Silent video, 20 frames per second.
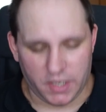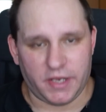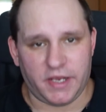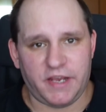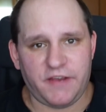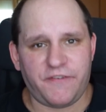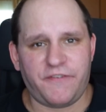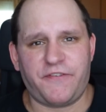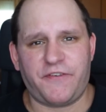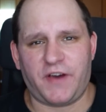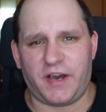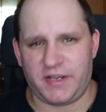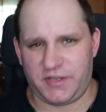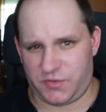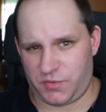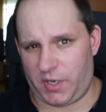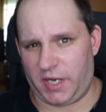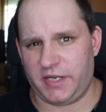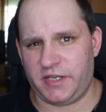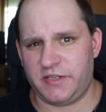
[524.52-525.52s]
if I
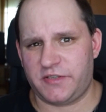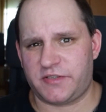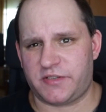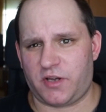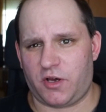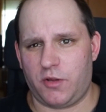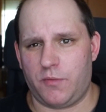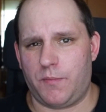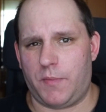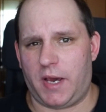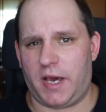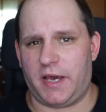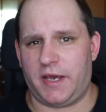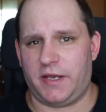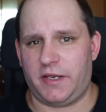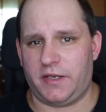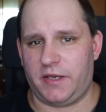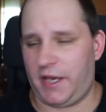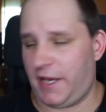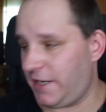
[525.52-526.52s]
try this on
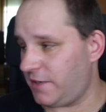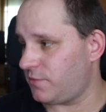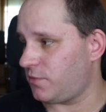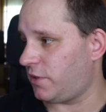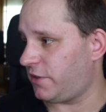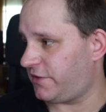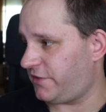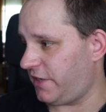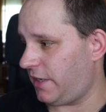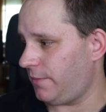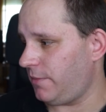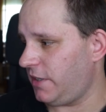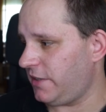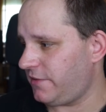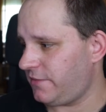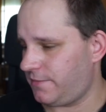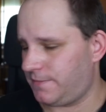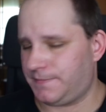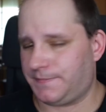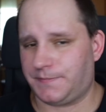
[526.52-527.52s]
my Android
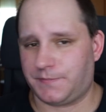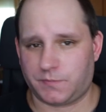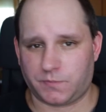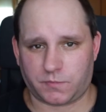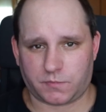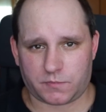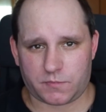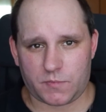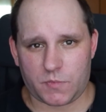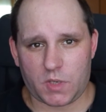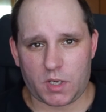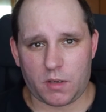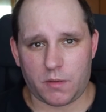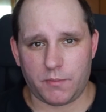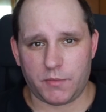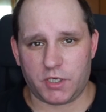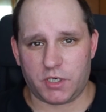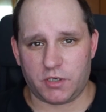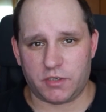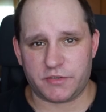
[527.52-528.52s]
tablet,
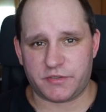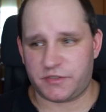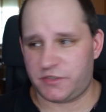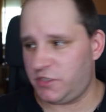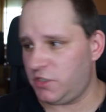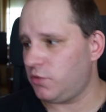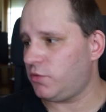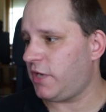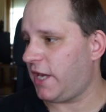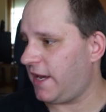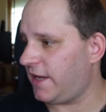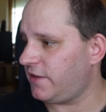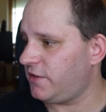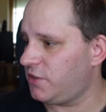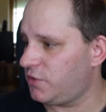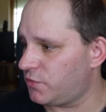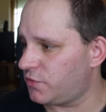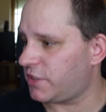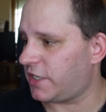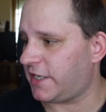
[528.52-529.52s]
because you can,
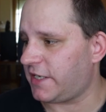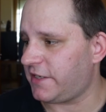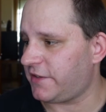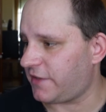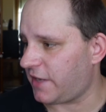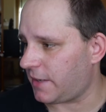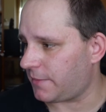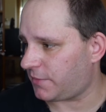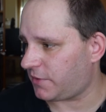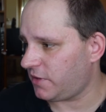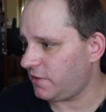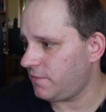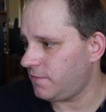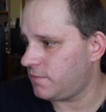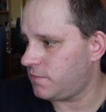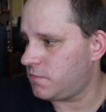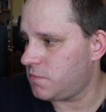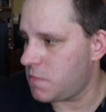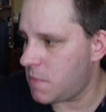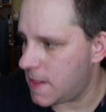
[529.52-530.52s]
using an adapter
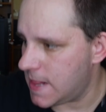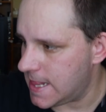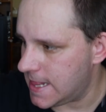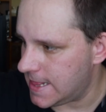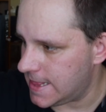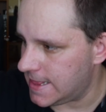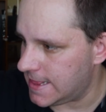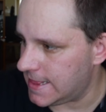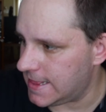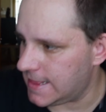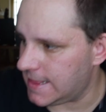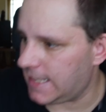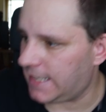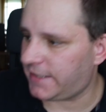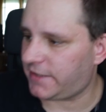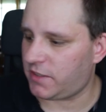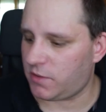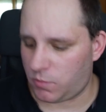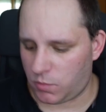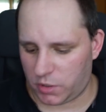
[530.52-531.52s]

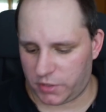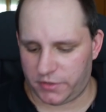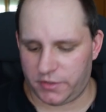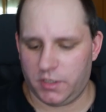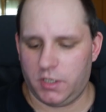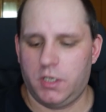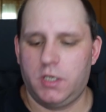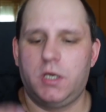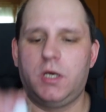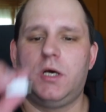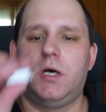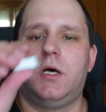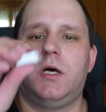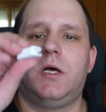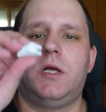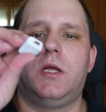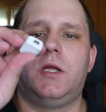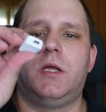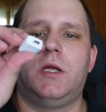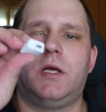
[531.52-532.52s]
like the one
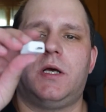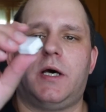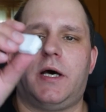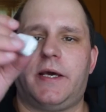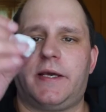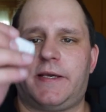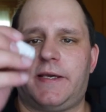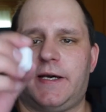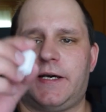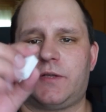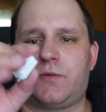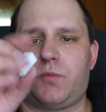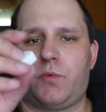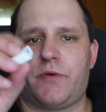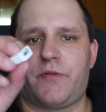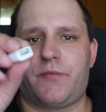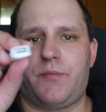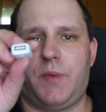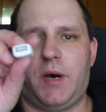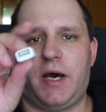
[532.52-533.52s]
I got
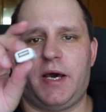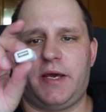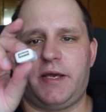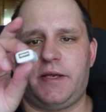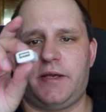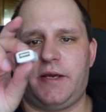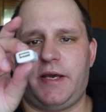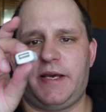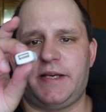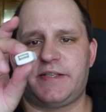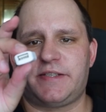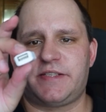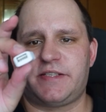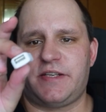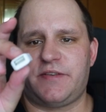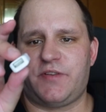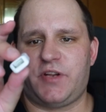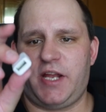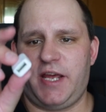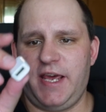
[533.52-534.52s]
with my
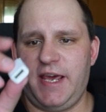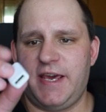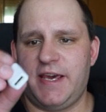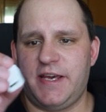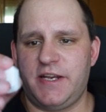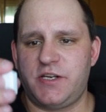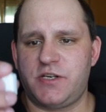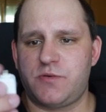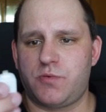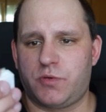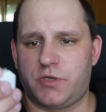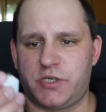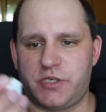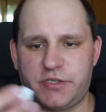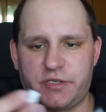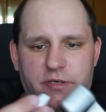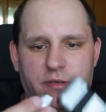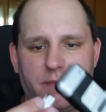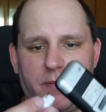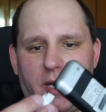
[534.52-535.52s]
S7 Edge, which
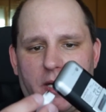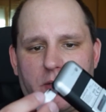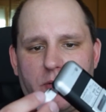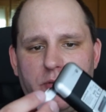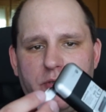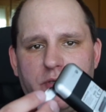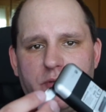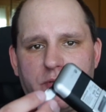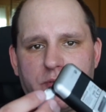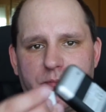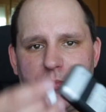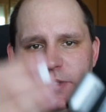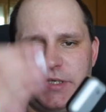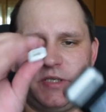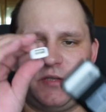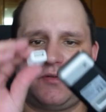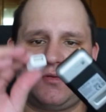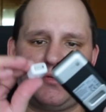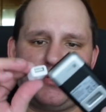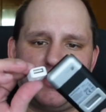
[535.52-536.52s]
is a micro
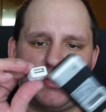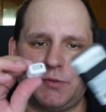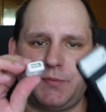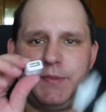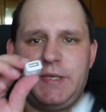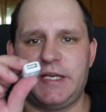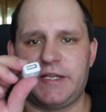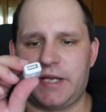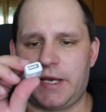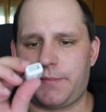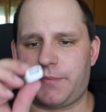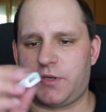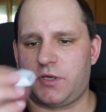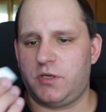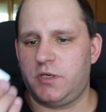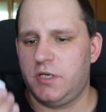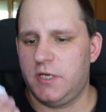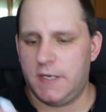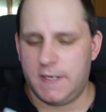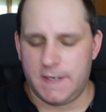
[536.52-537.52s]
USB to USB adapter,